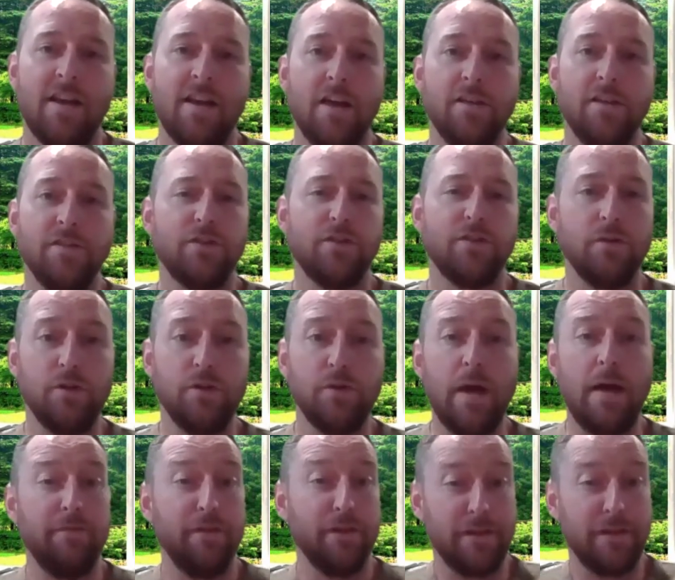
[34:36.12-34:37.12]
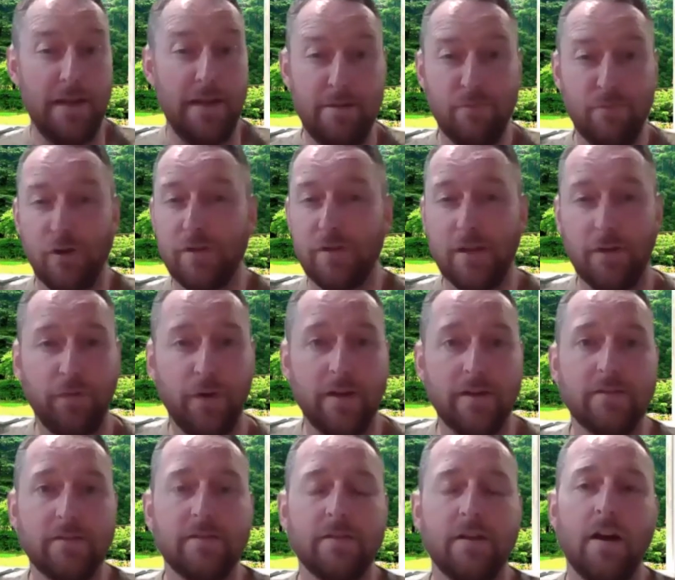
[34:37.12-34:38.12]
And so do you have the same or
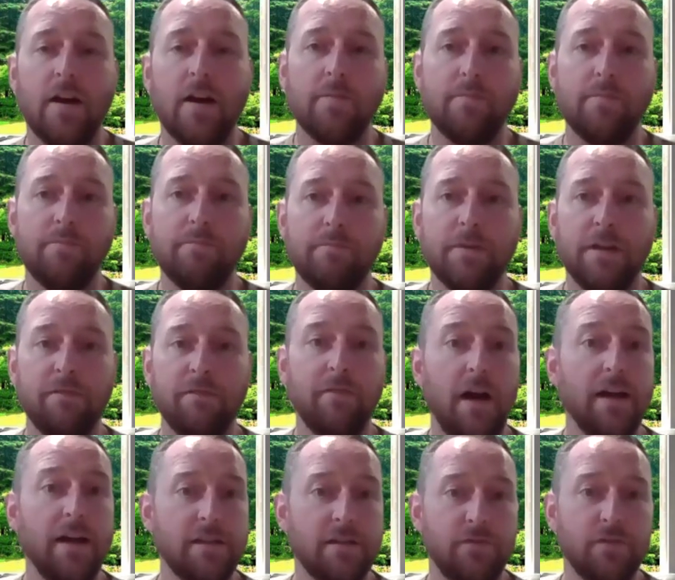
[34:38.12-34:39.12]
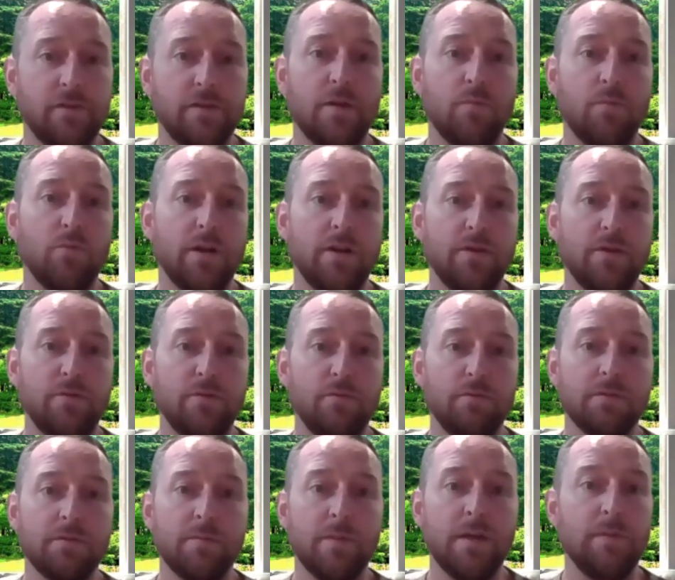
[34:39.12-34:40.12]
different advice for someone
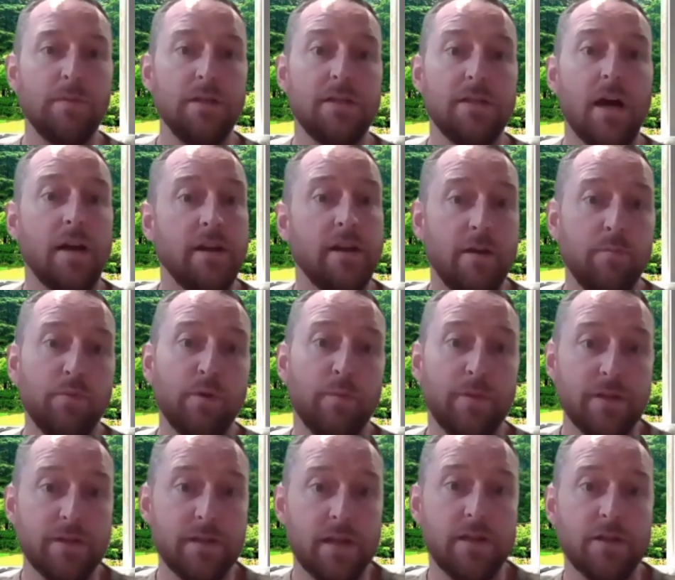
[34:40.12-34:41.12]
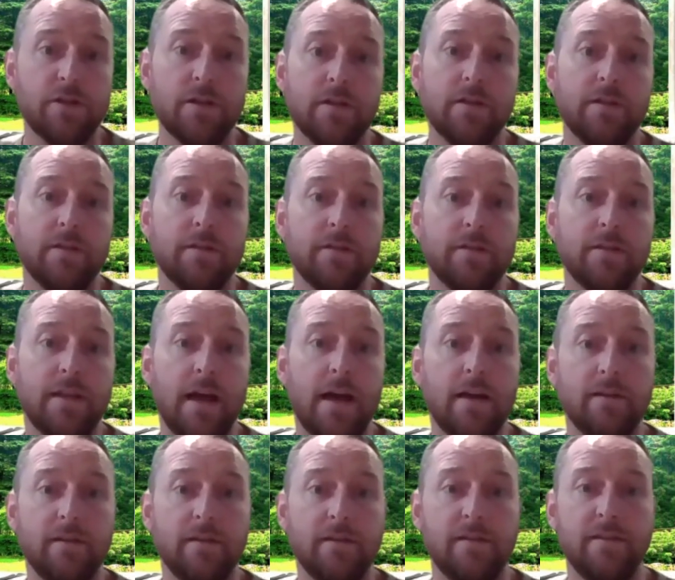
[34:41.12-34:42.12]
who's maybe done an implementation
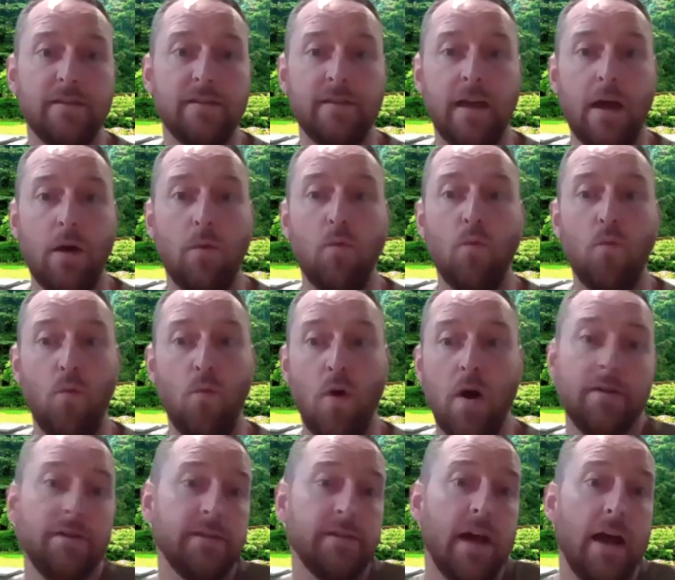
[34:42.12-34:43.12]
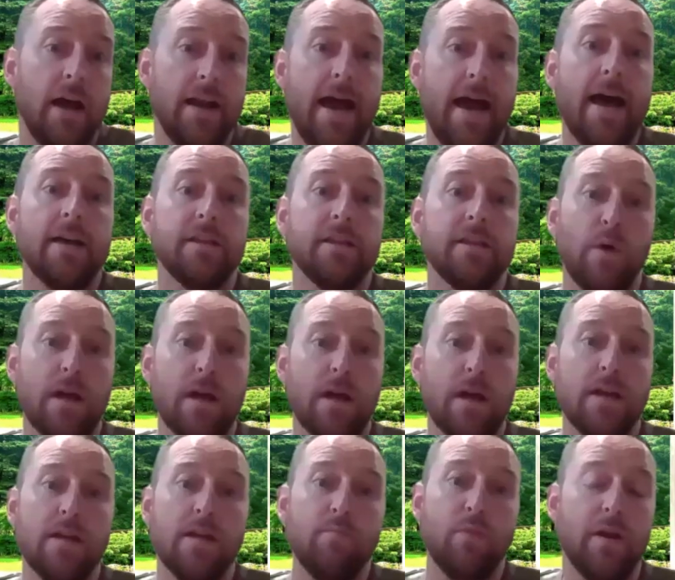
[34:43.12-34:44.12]
that one side has
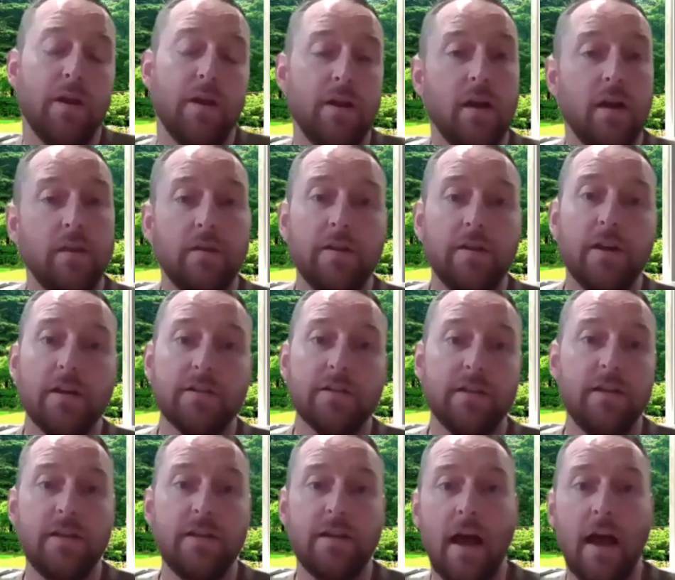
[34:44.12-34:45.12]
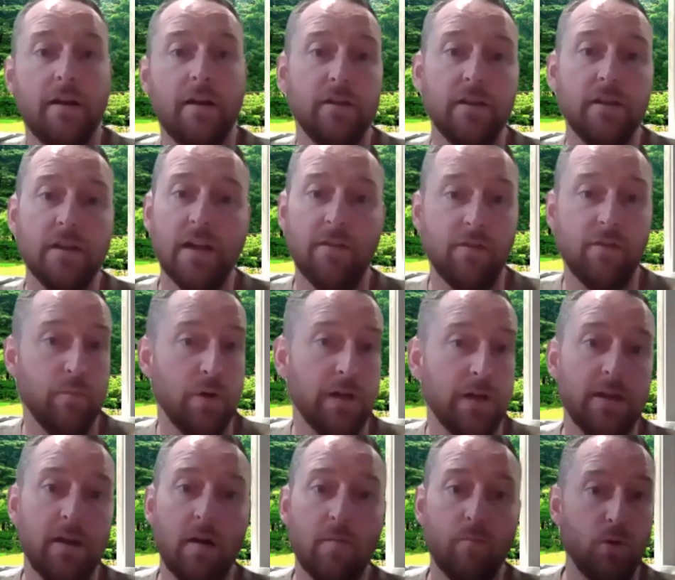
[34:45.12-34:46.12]
buy-in, but another doesn't? And how do you get
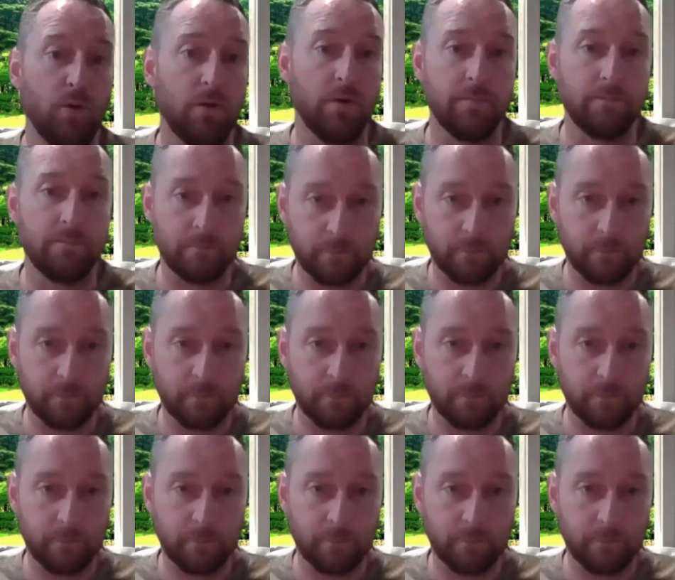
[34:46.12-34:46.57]
everybody on board?